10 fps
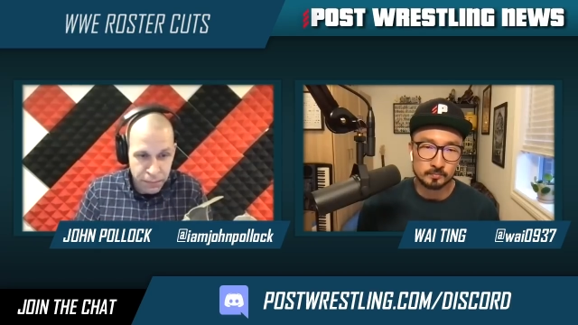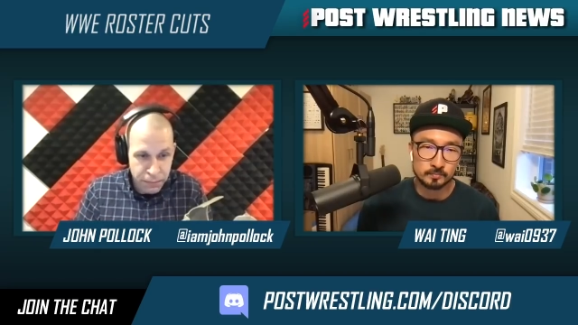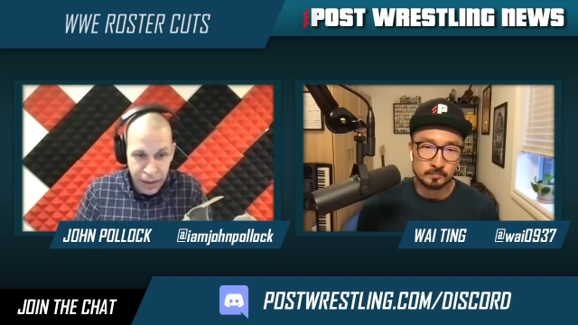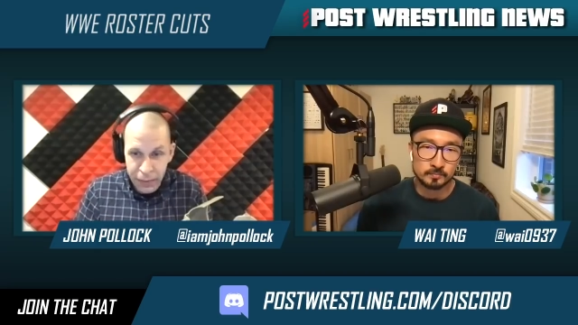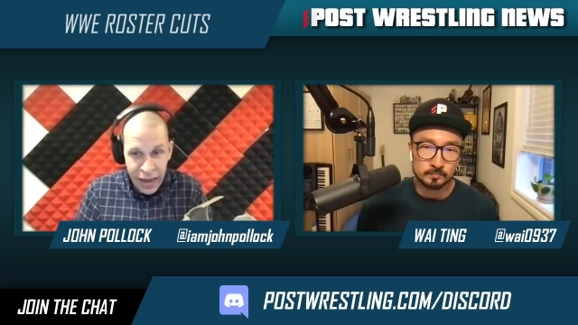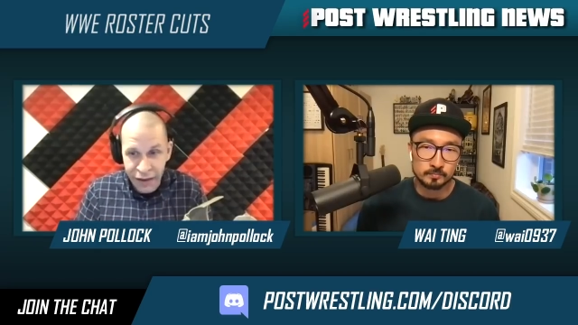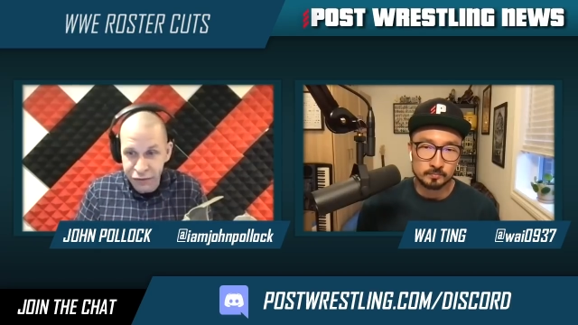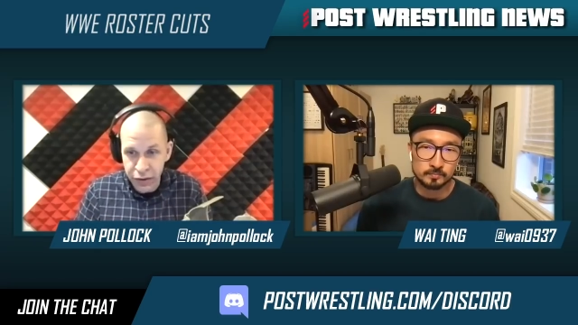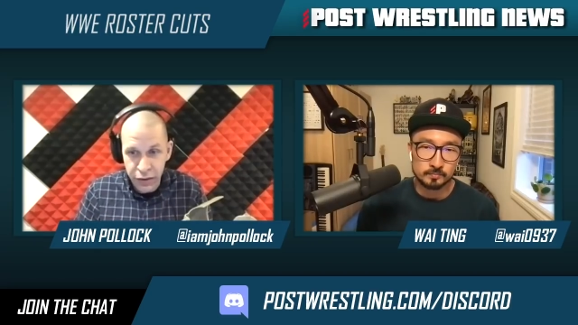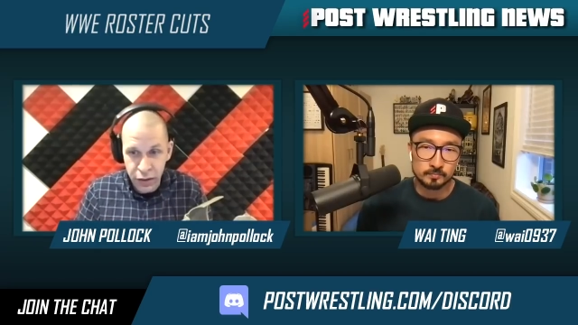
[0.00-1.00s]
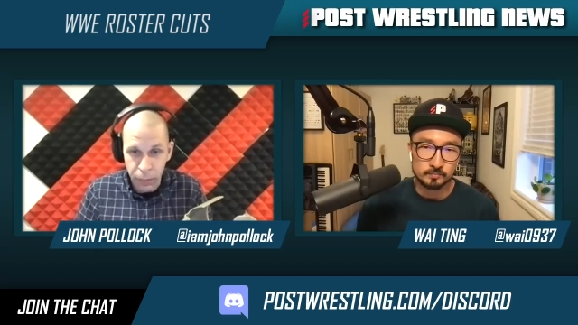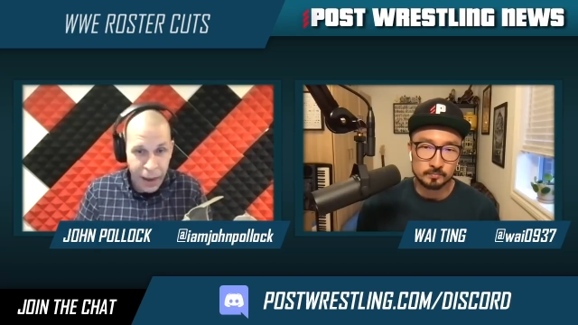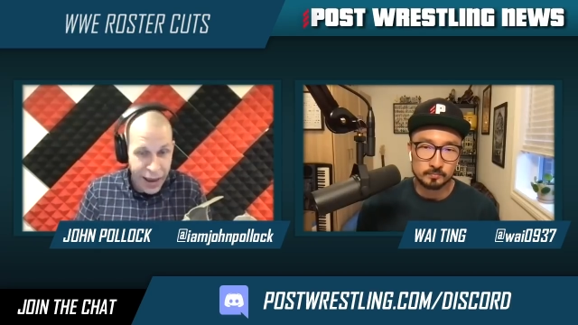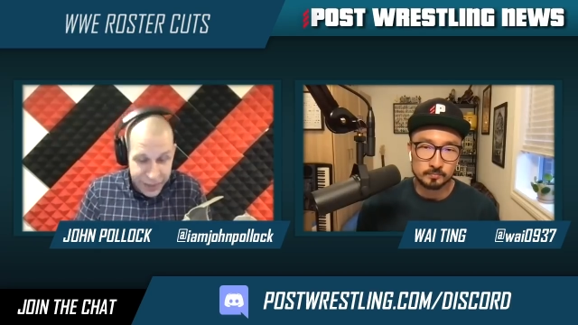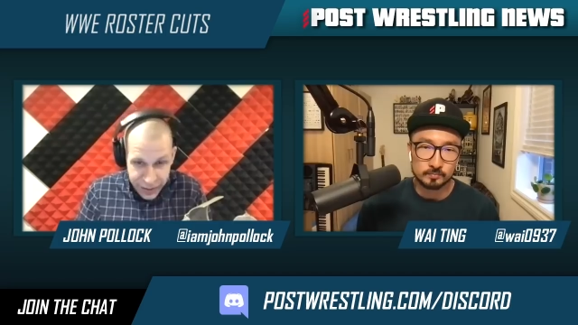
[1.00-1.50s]
Speaker 1: maybe have to go
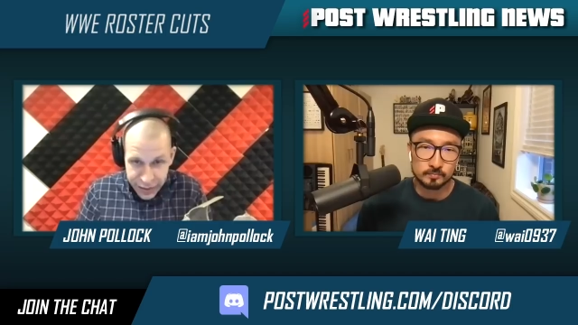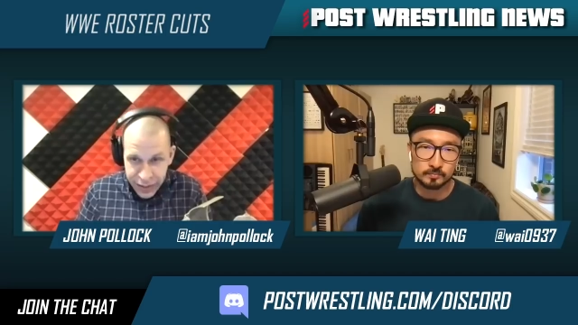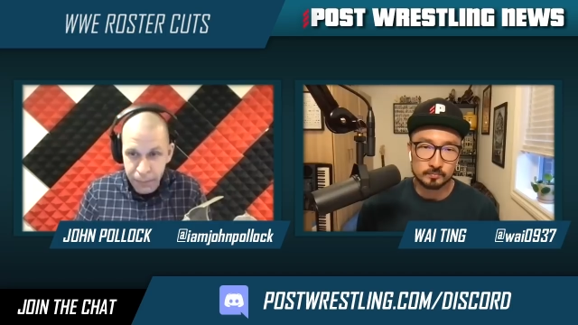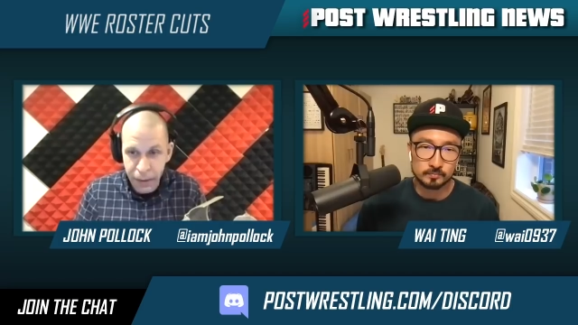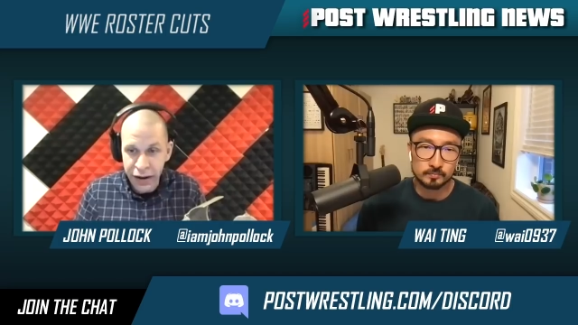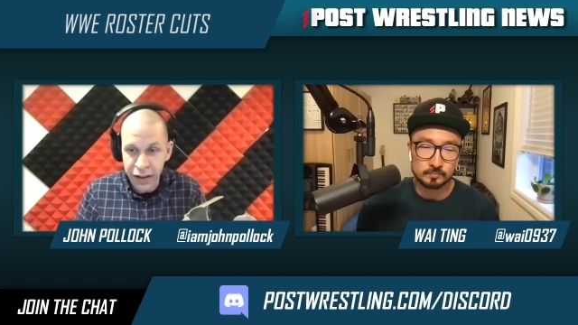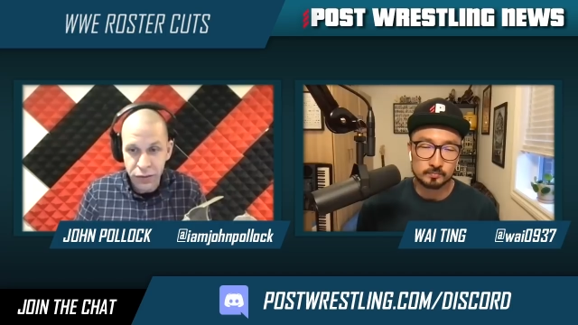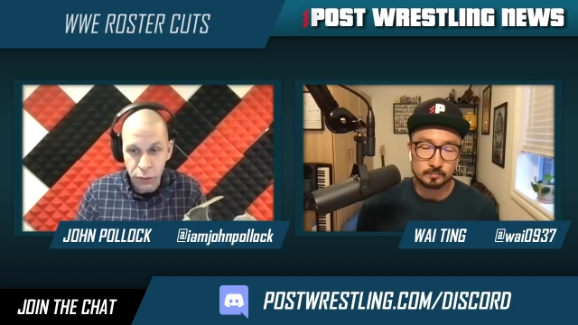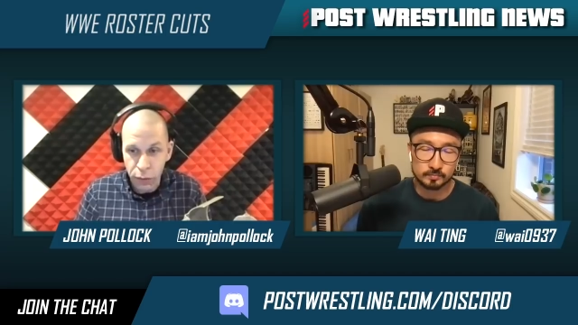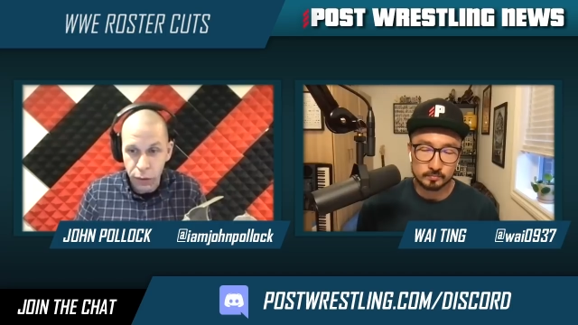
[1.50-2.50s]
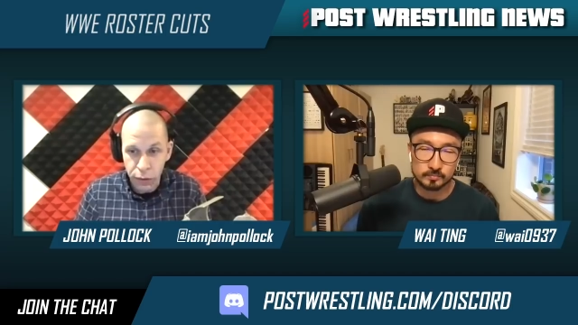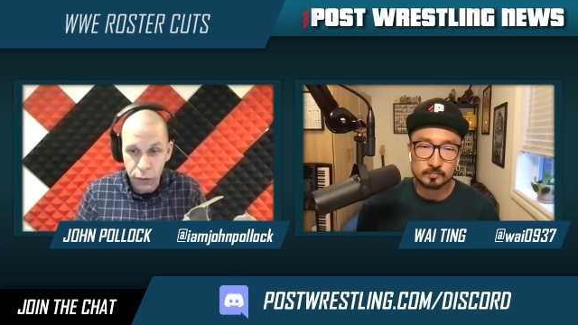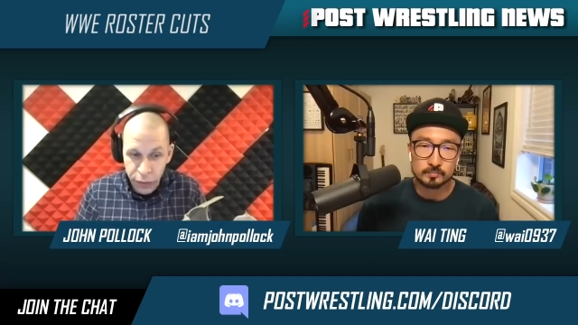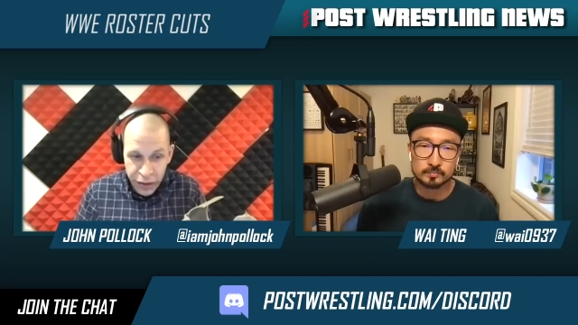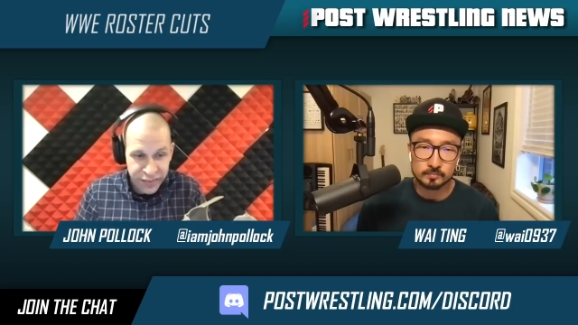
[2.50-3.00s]
back to the independents or
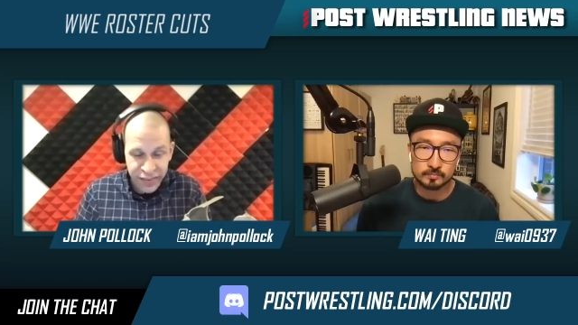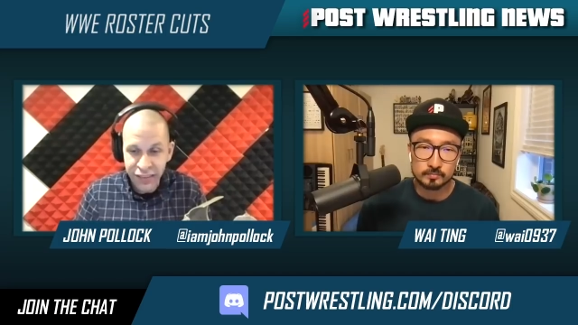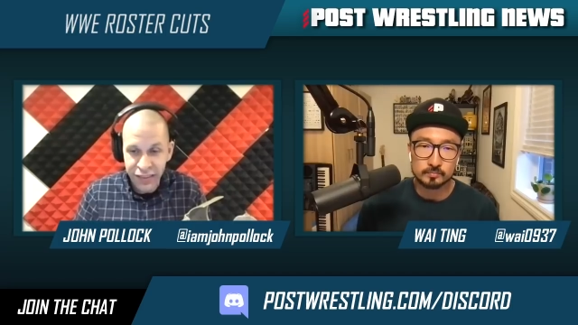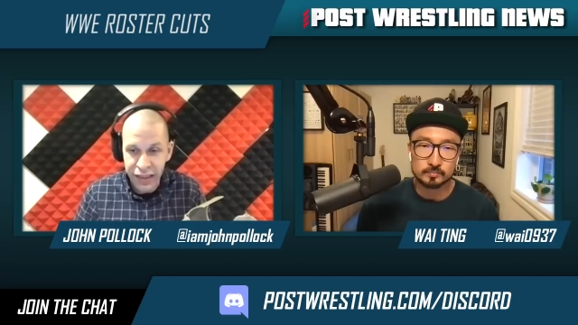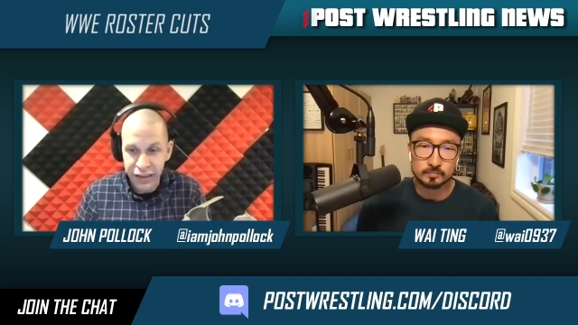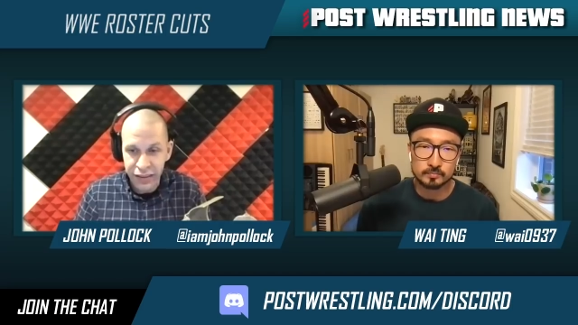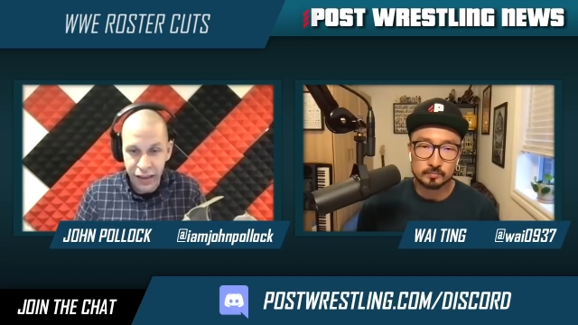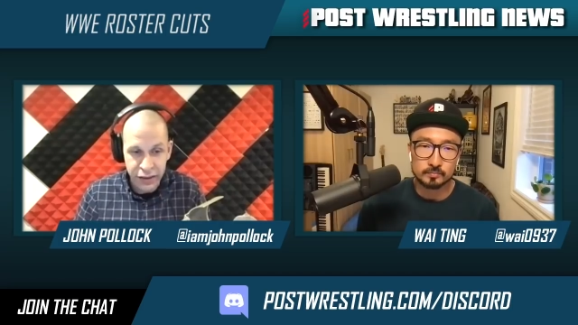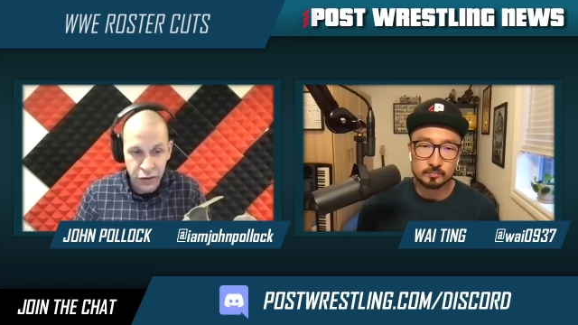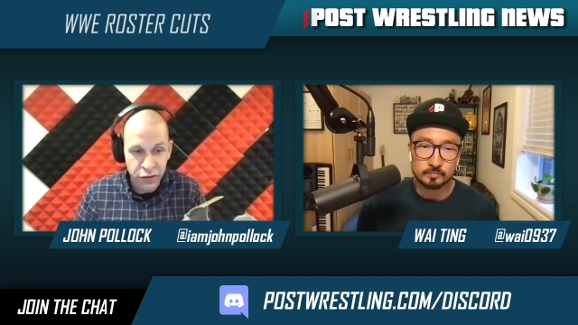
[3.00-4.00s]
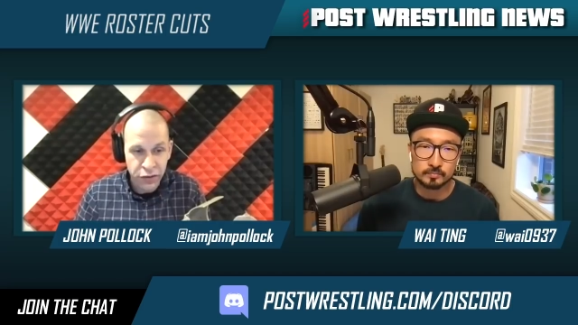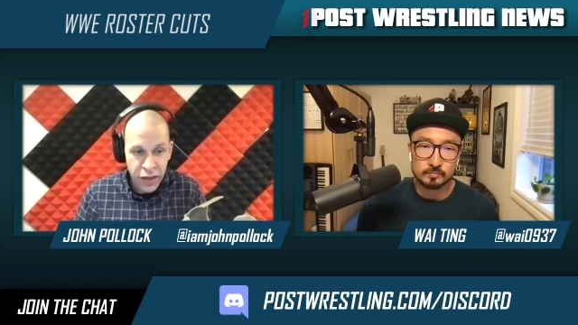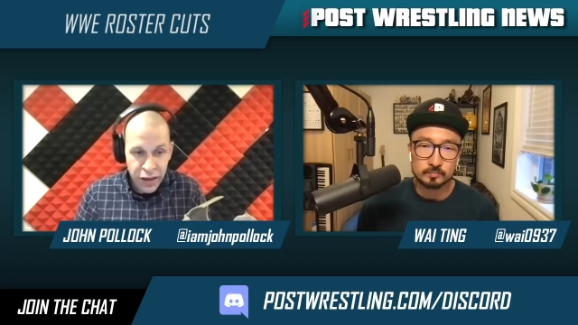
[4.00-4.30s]
reassess things. Like there's